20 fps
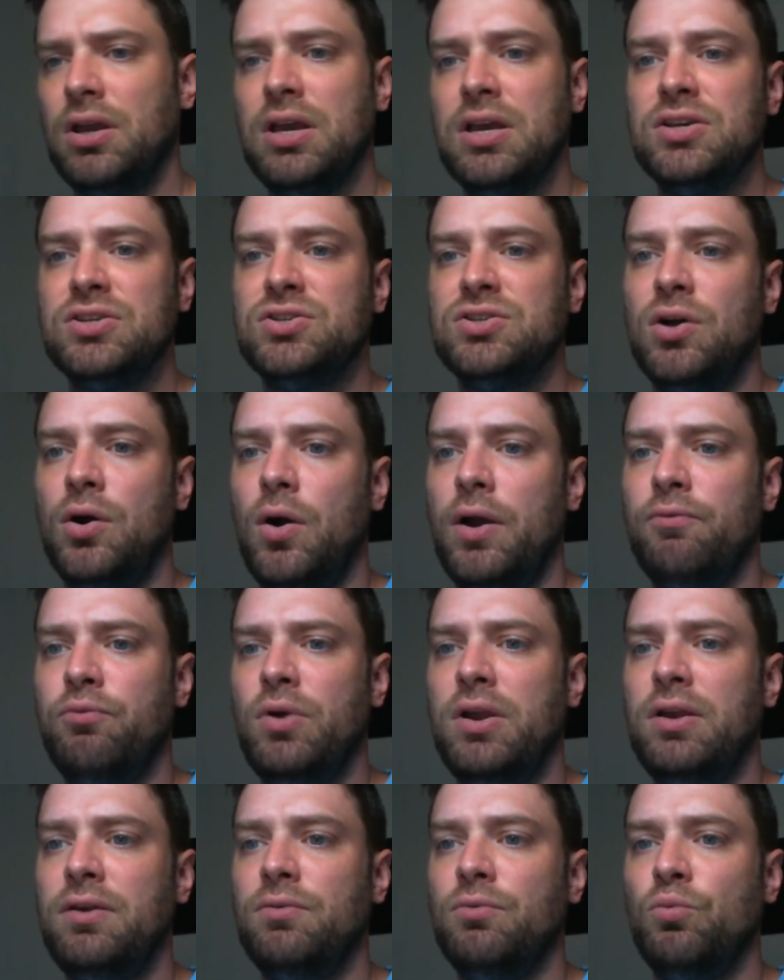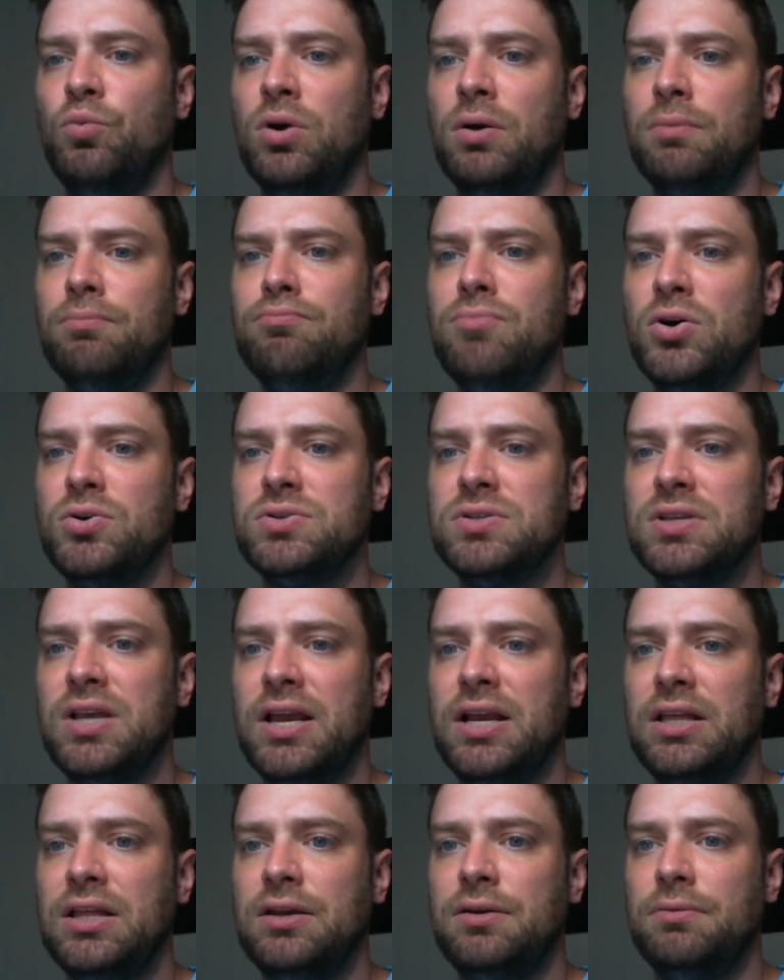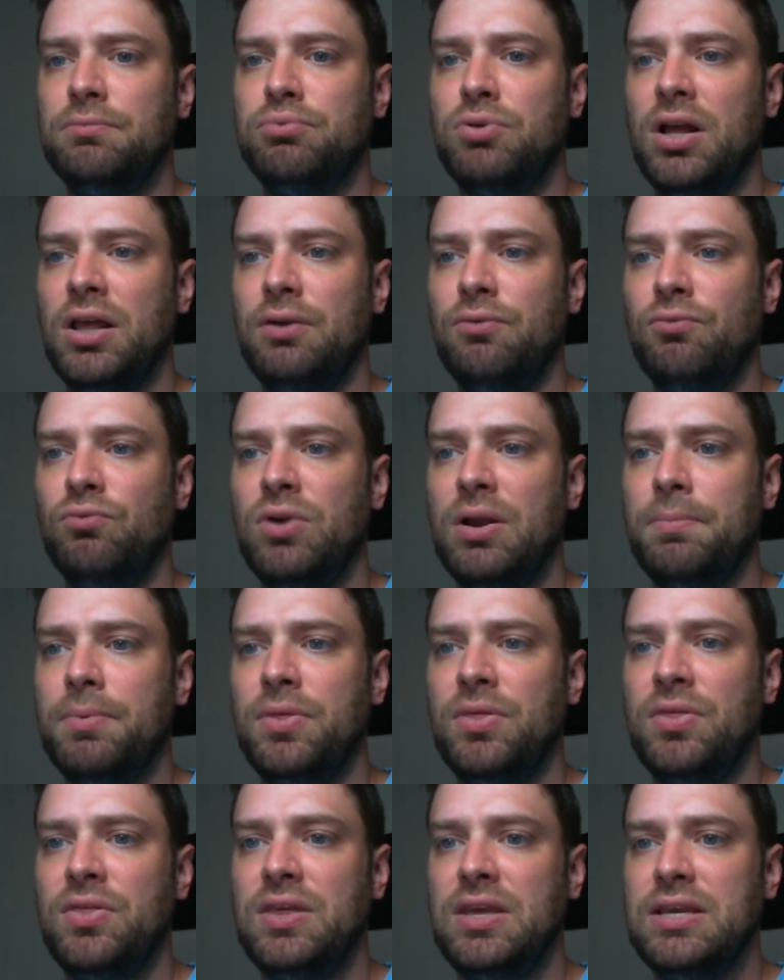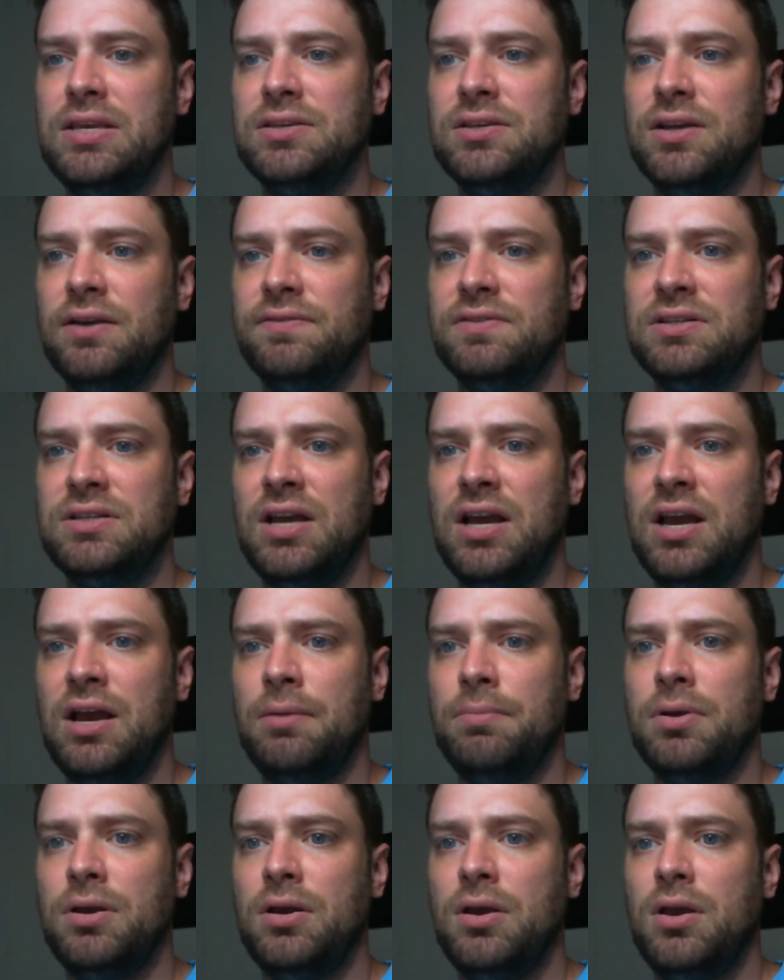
So if we're most likely to probably rip these off the top,